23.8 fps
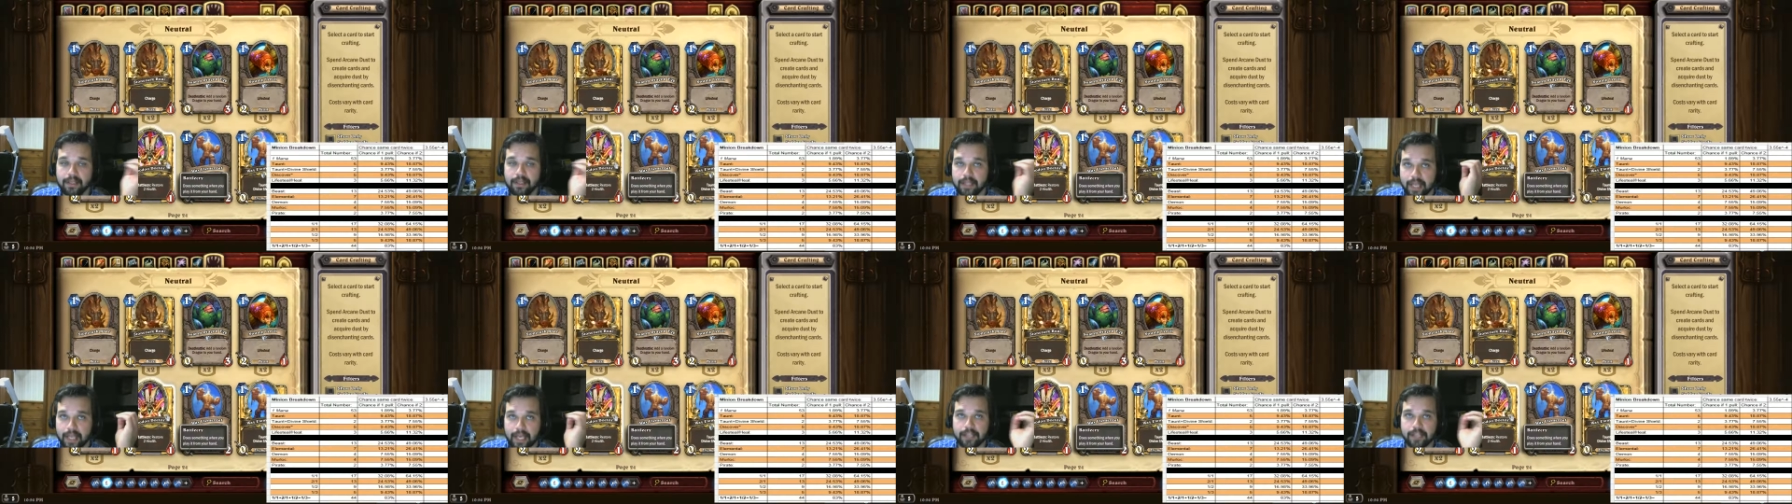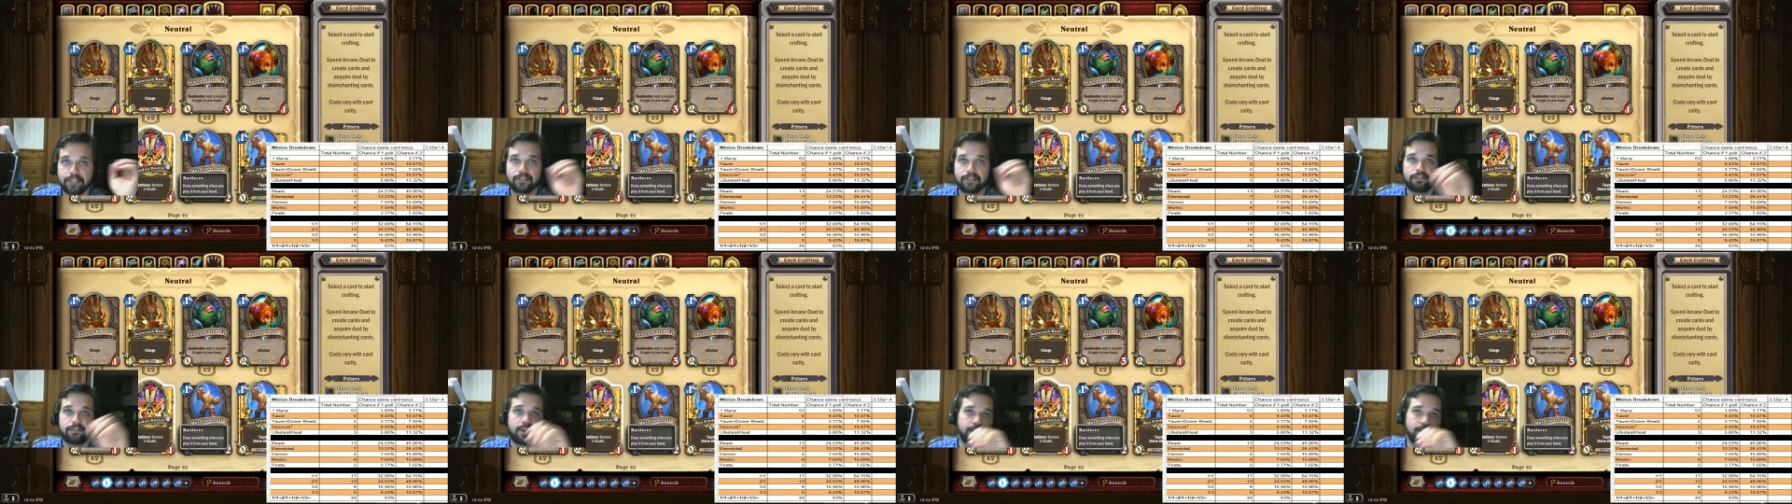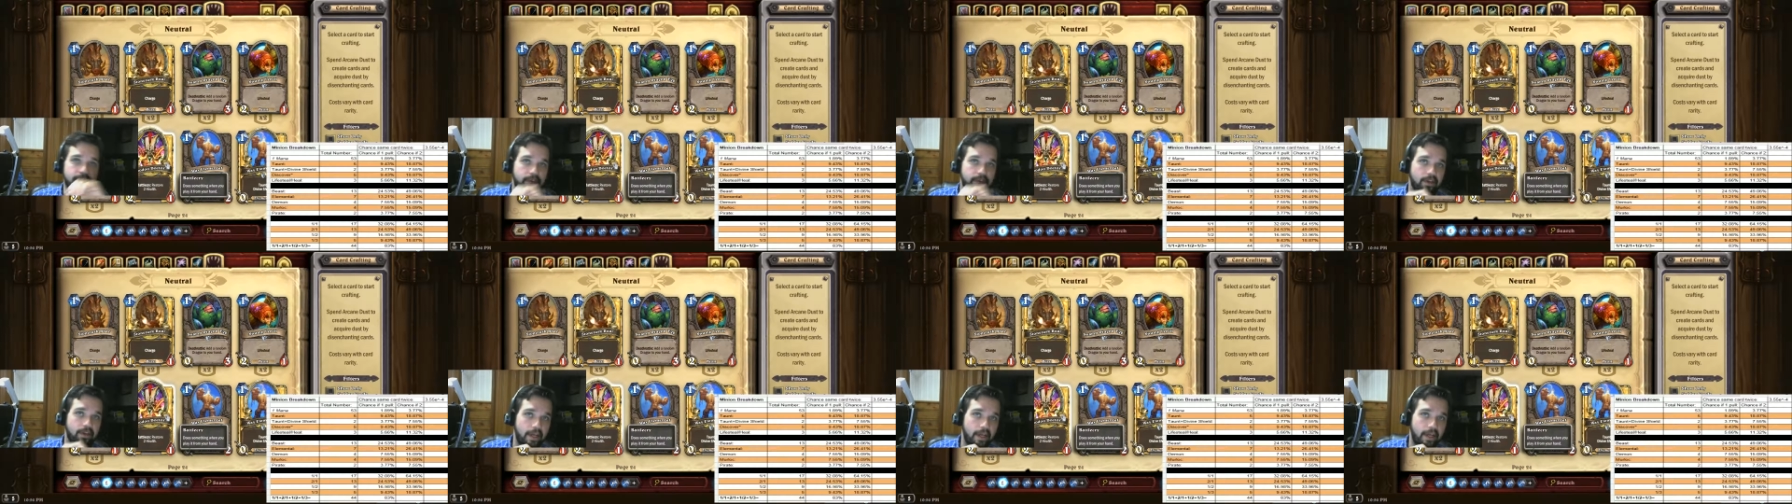thanks to
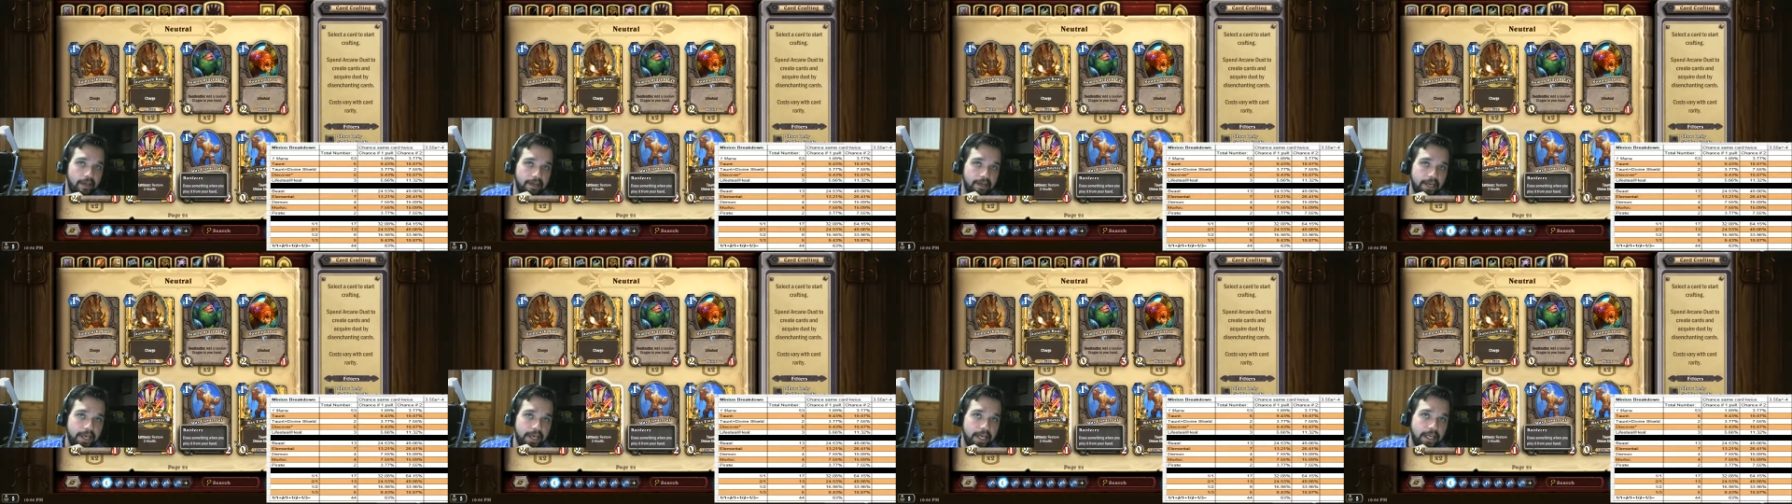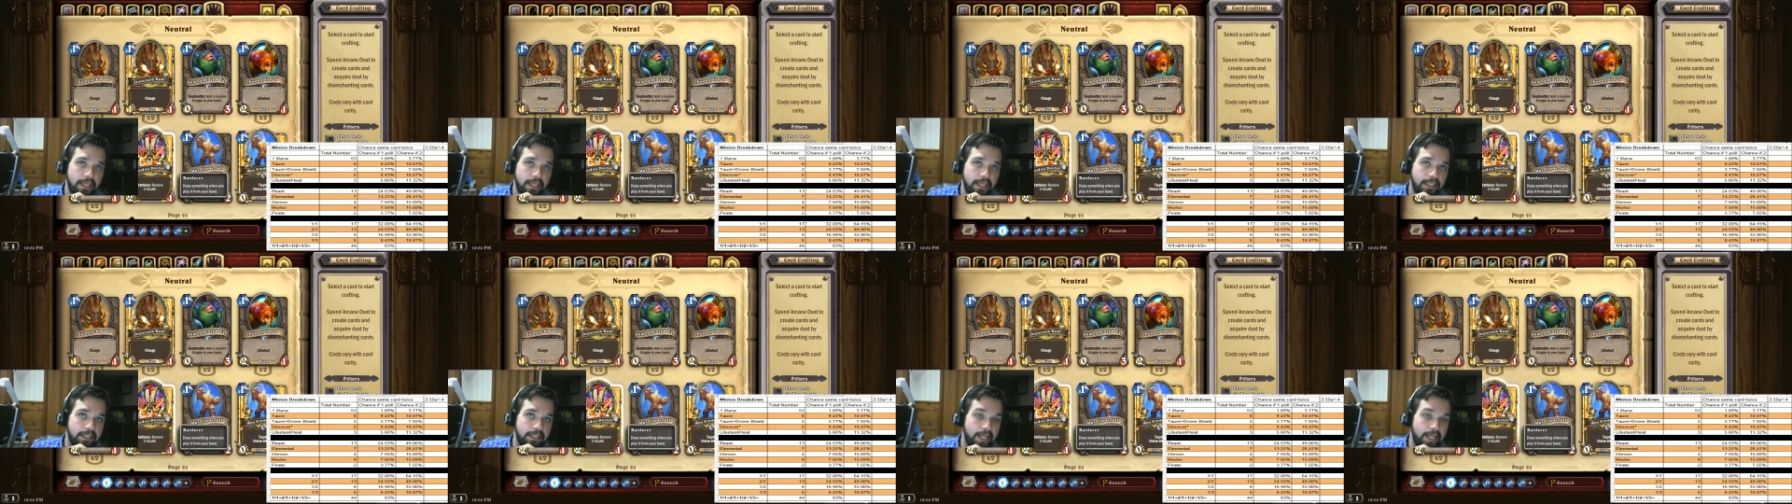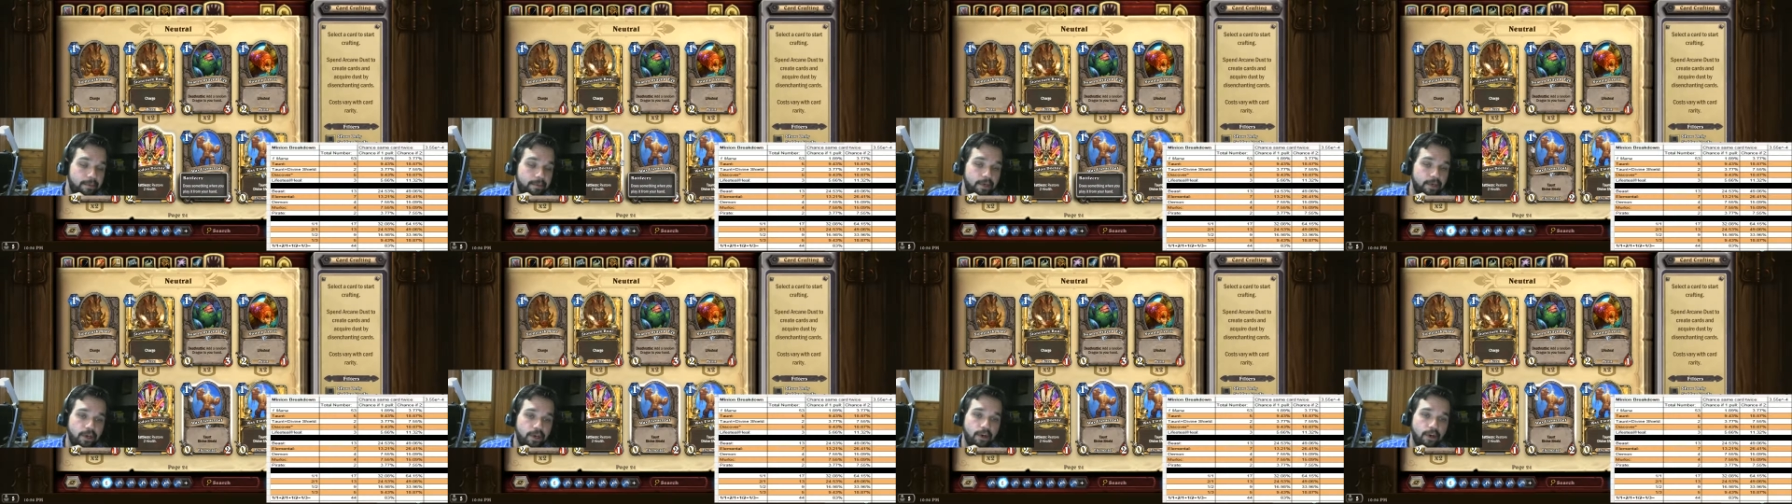Ravencaller.
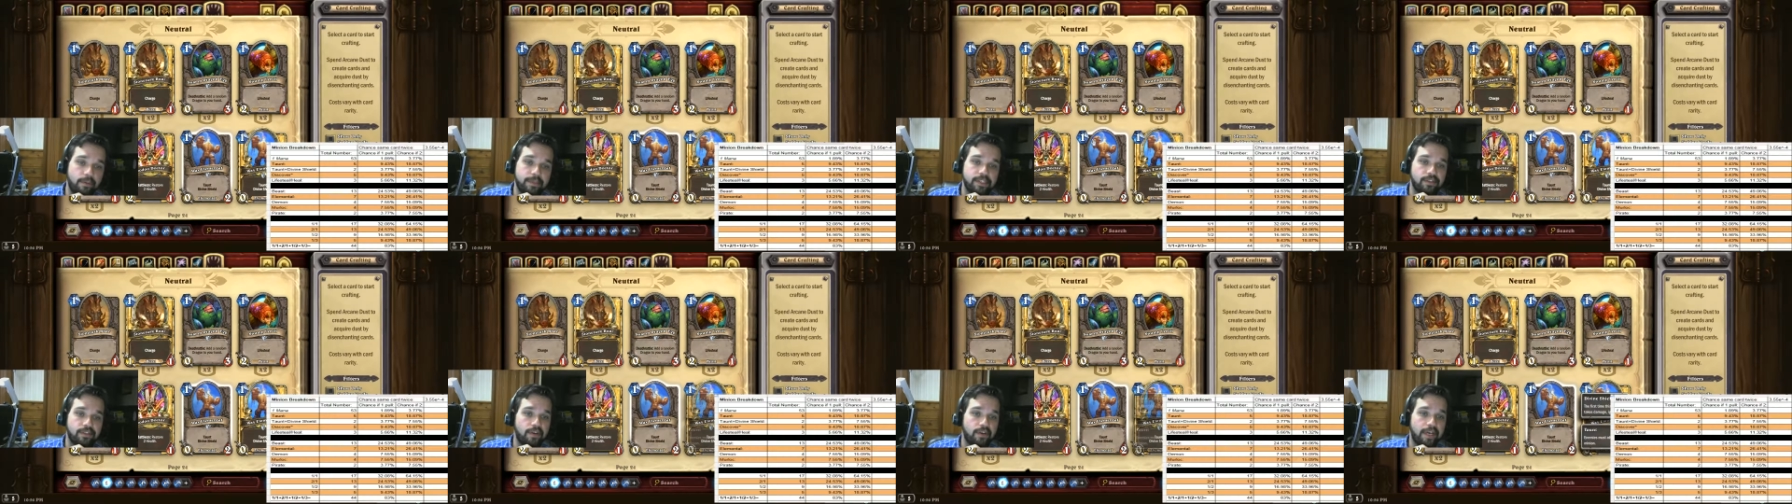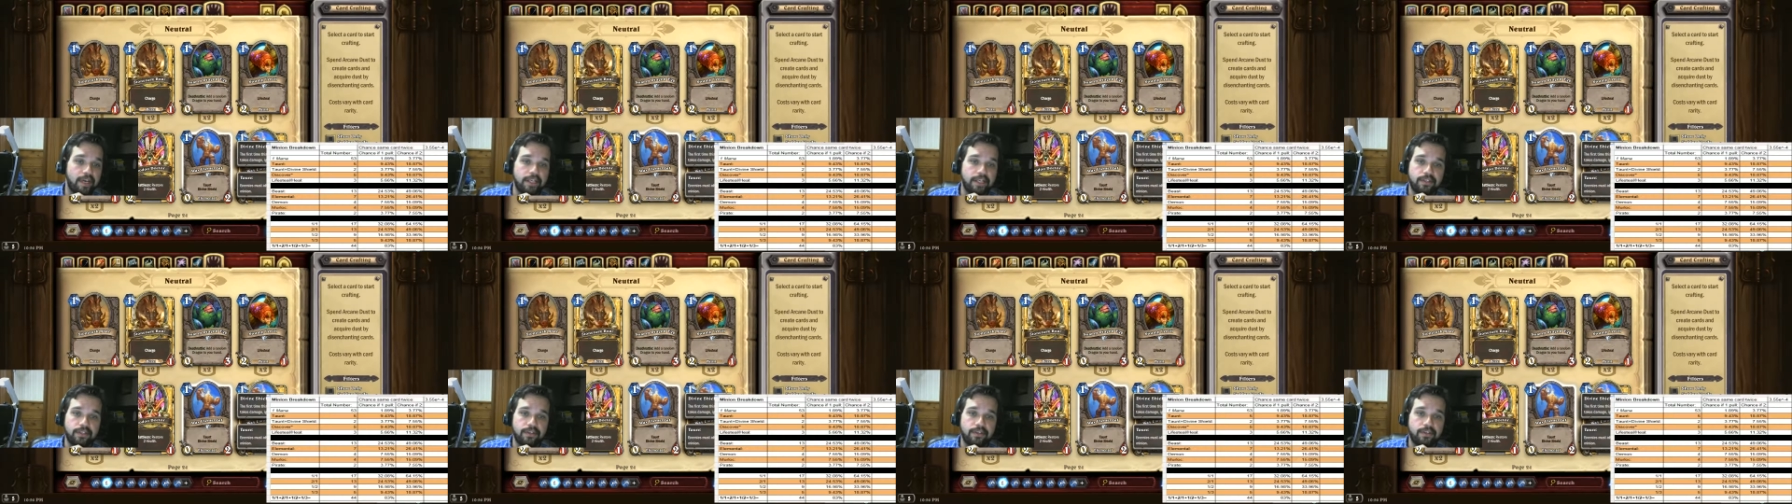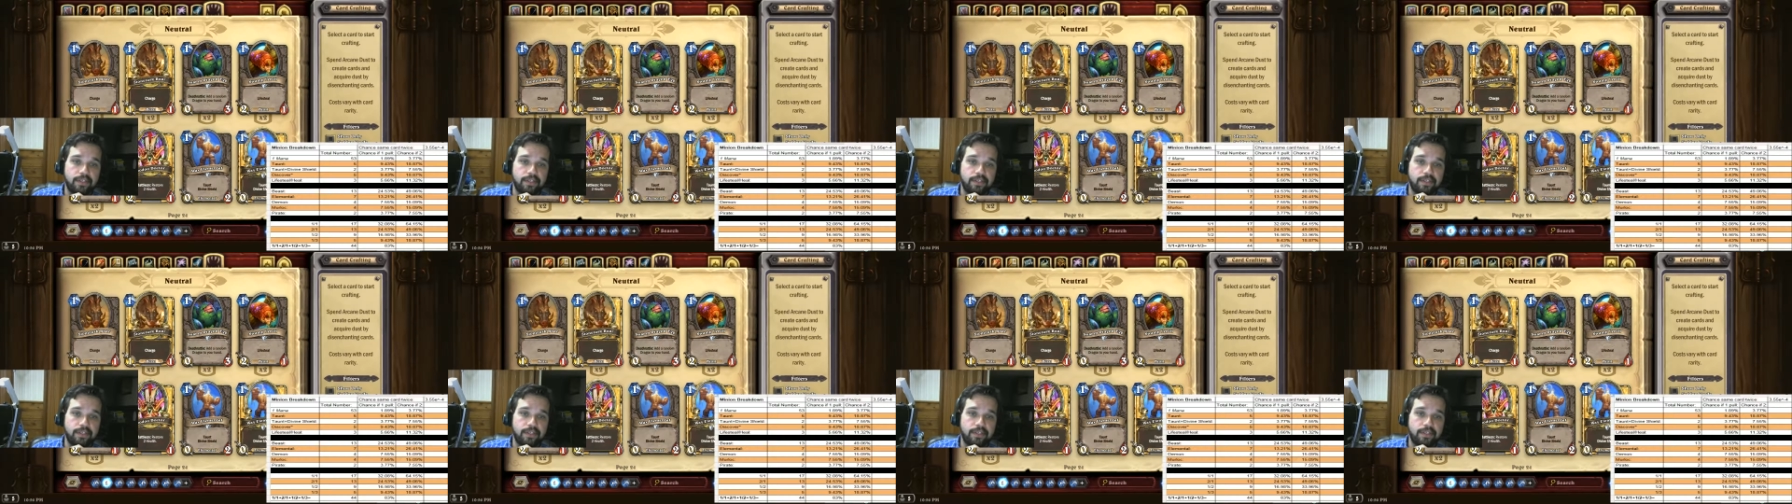Leper Gnome is great too.